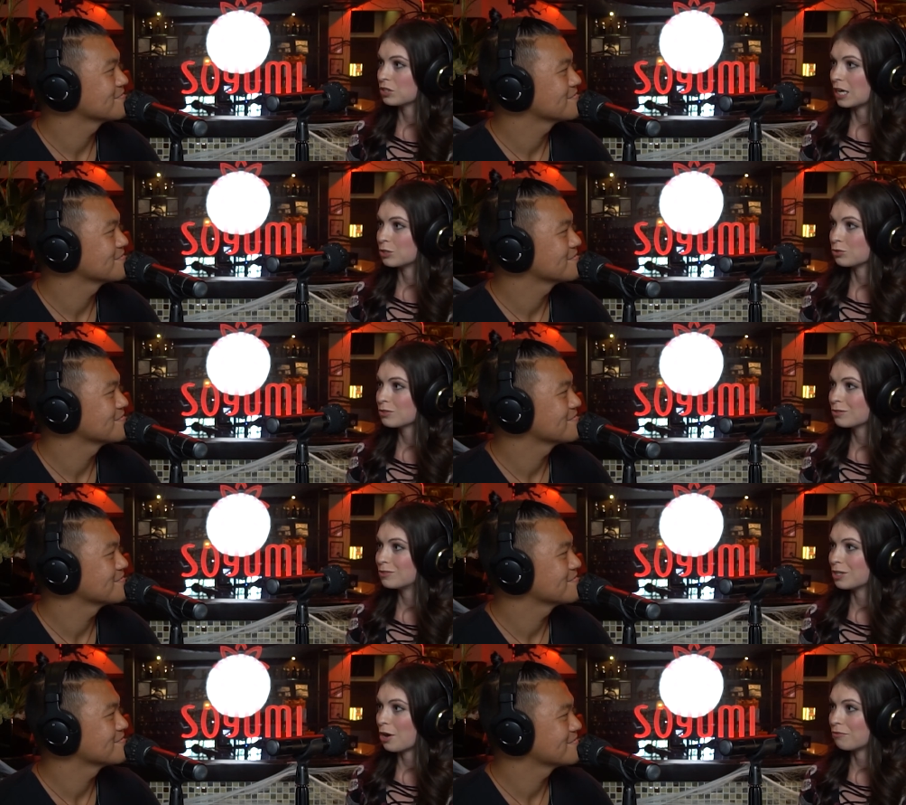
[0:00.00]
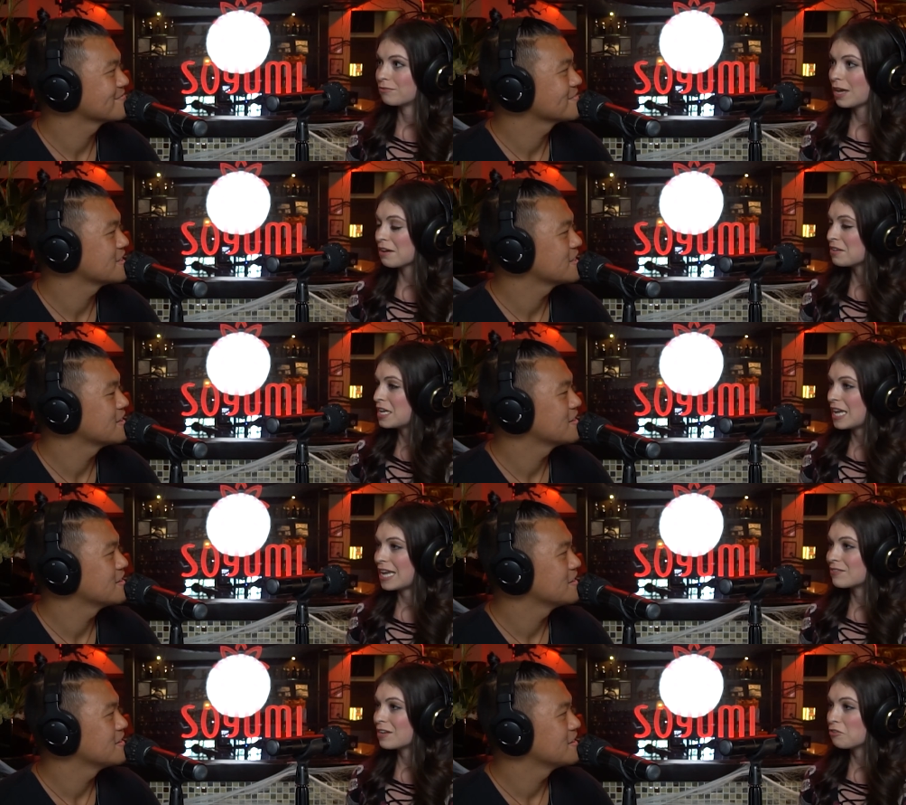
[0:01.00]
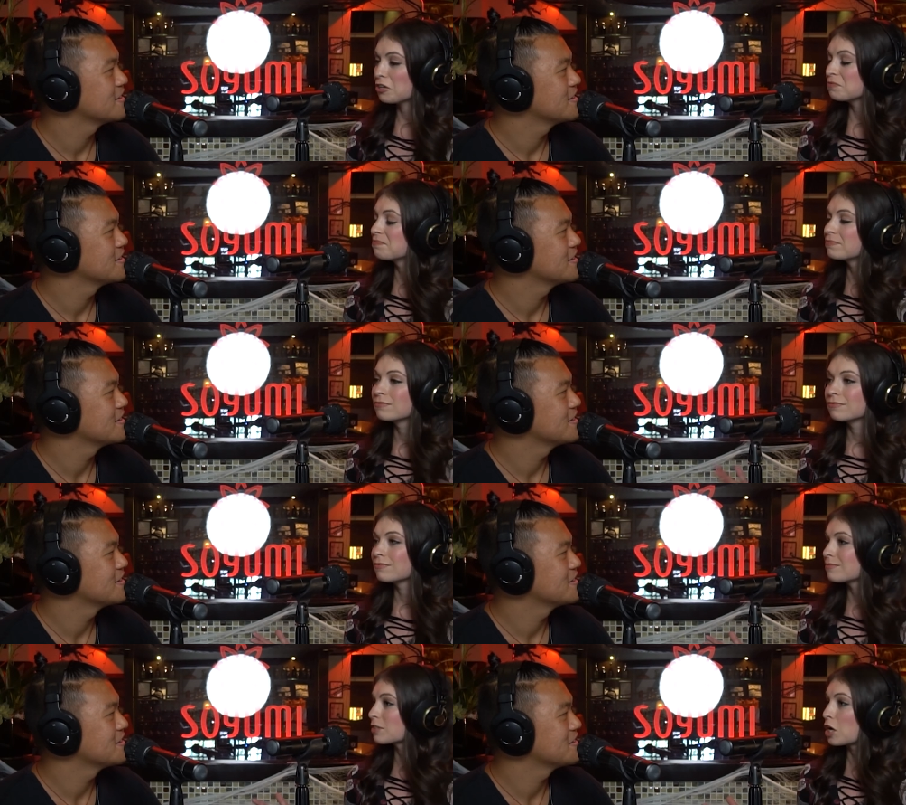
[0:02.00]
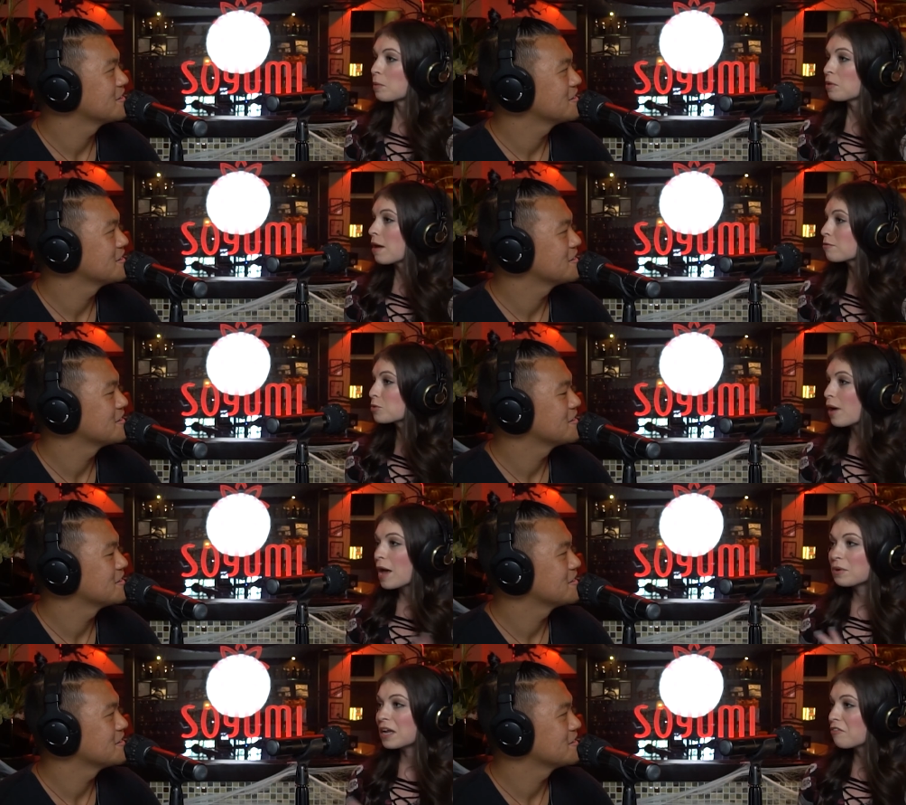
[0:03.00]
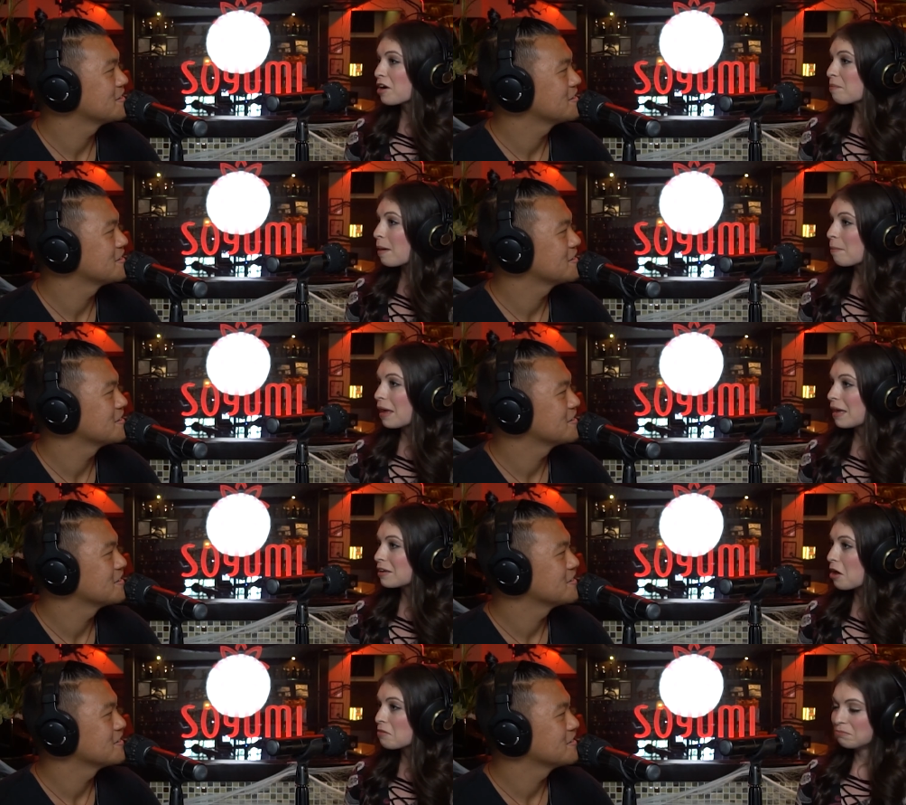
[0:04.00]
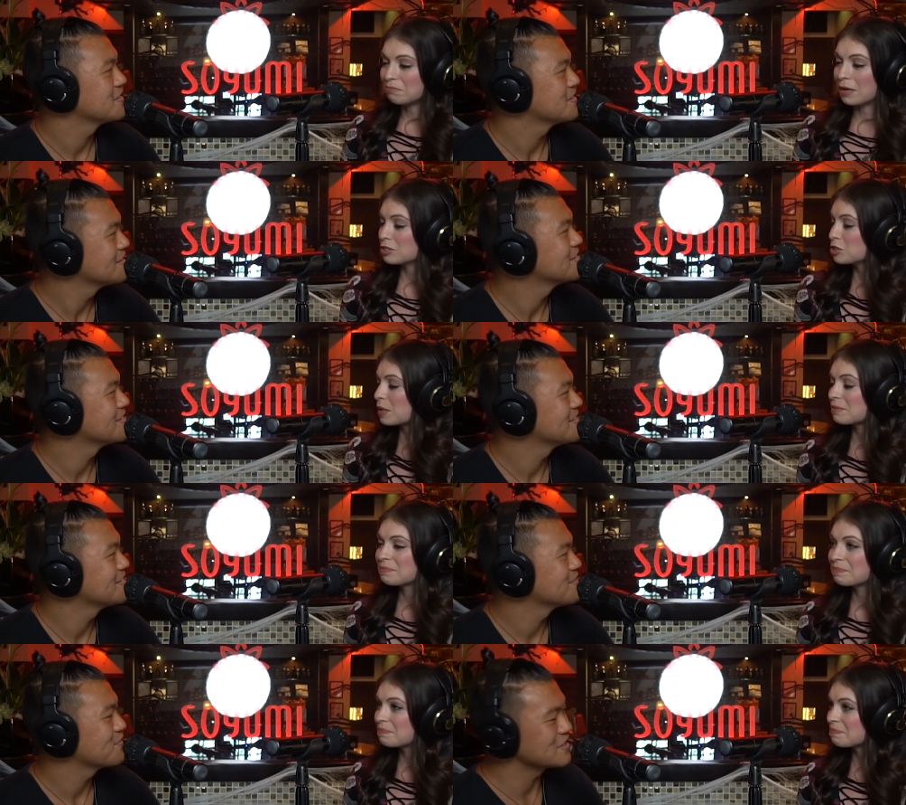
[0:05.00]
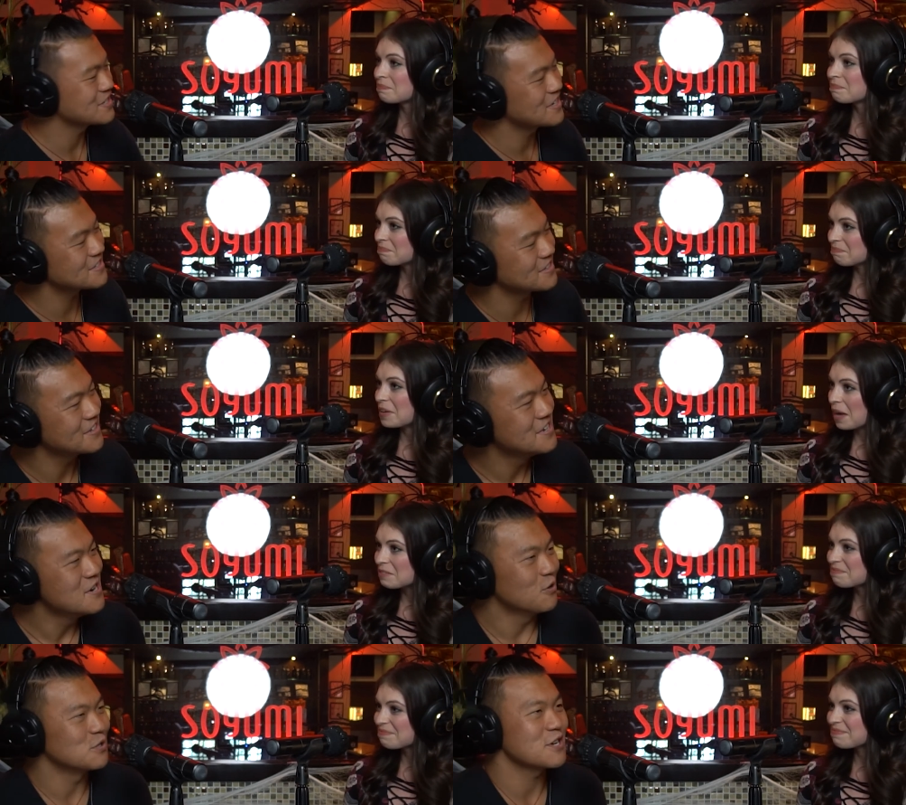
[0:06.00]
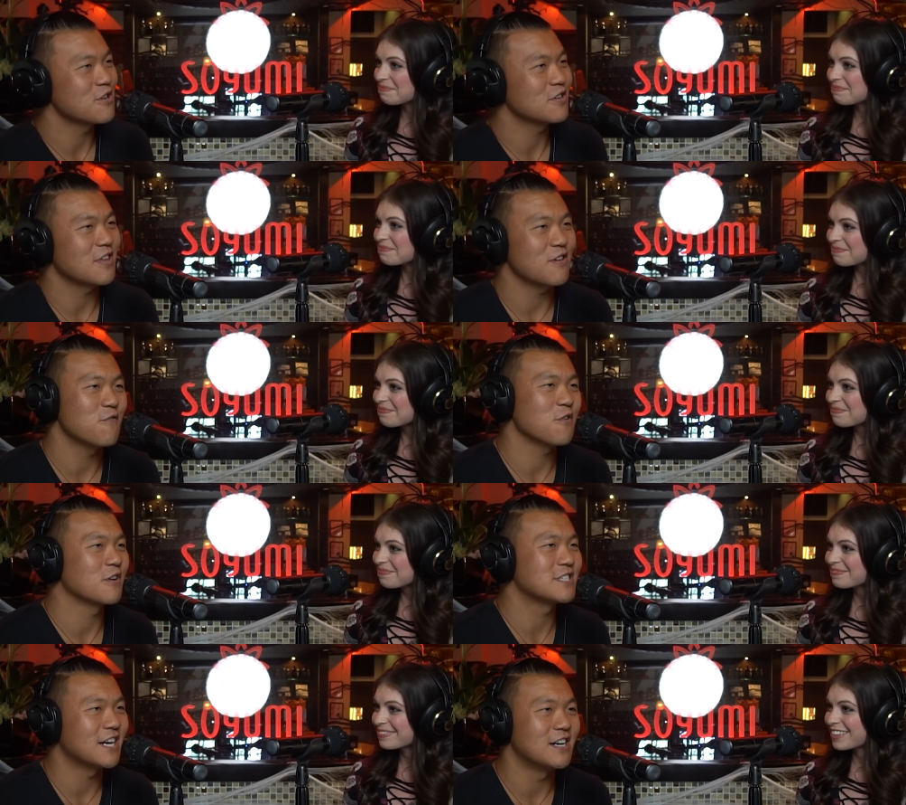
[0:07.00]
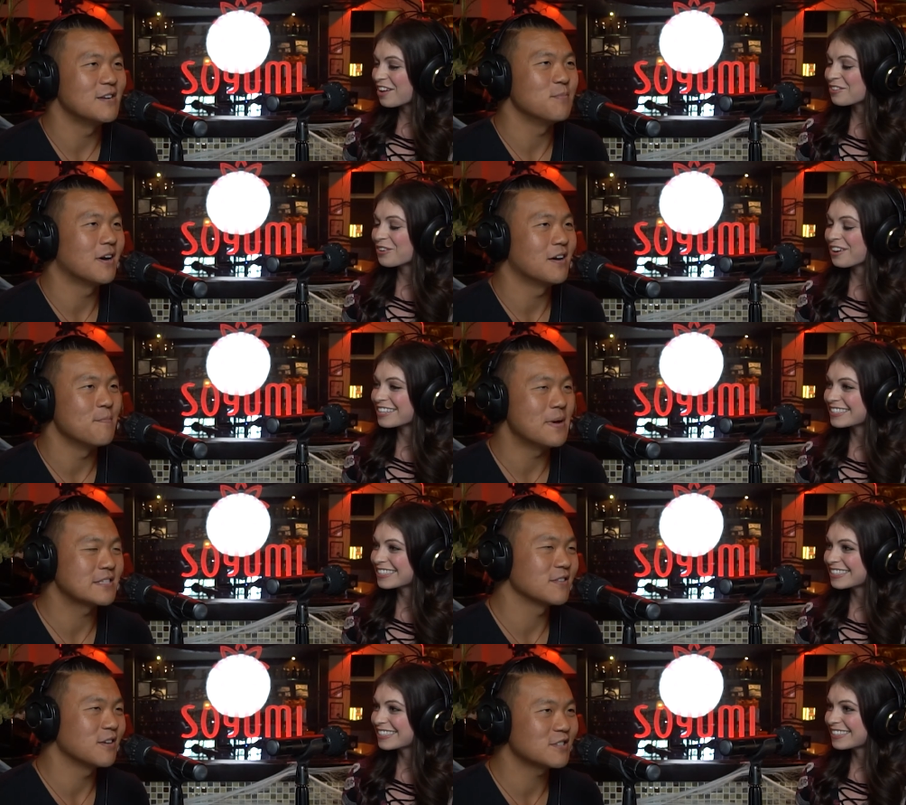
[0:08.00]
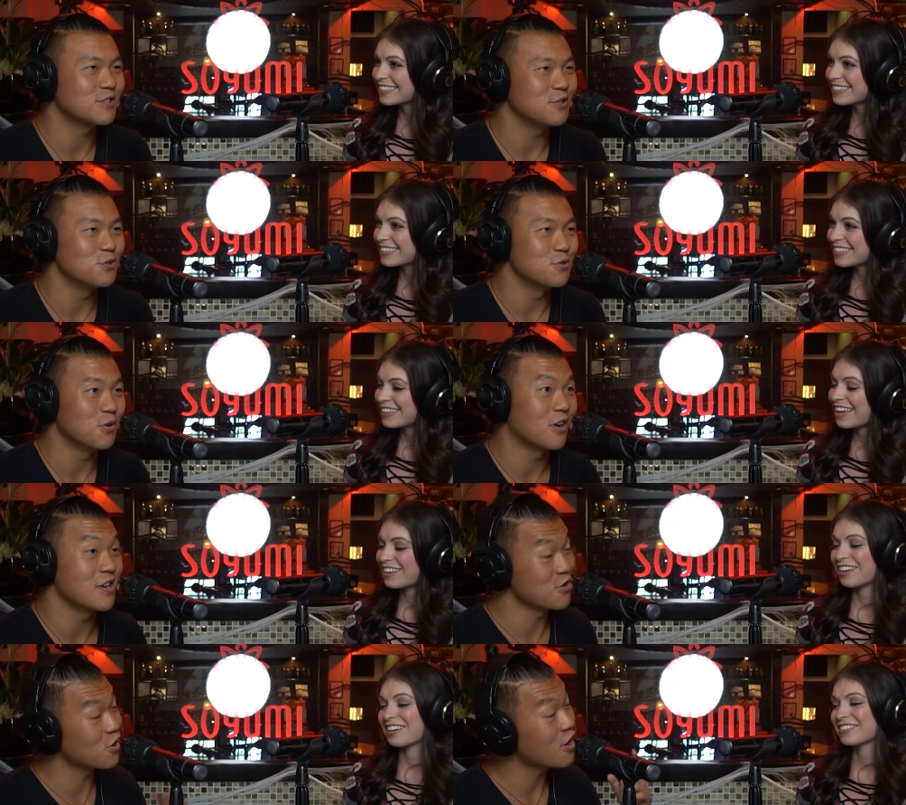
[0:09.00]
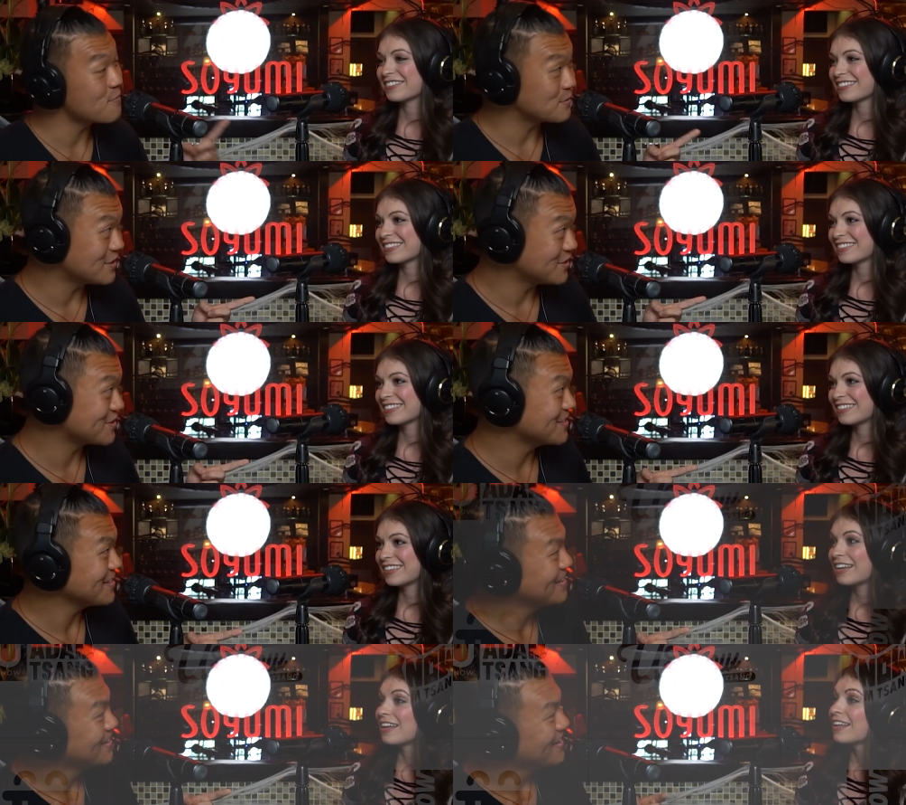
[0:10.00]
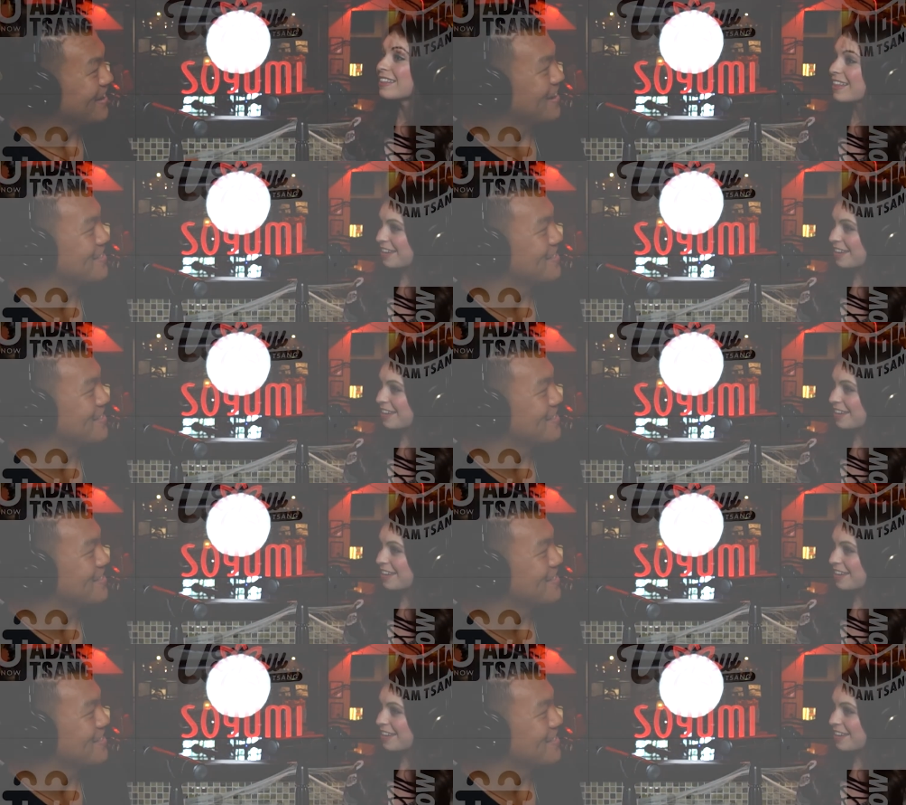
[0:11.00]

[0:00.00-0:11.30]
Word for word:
Speaker 1: schedules so yeah even if you're couple hours away, whenever it may be, you know, message me.
Speaker 2: Fantastic. Yeah. Well, Sarah, thank you for your time. Of uh, best of luck to you uh, thank in you. your competition. Thank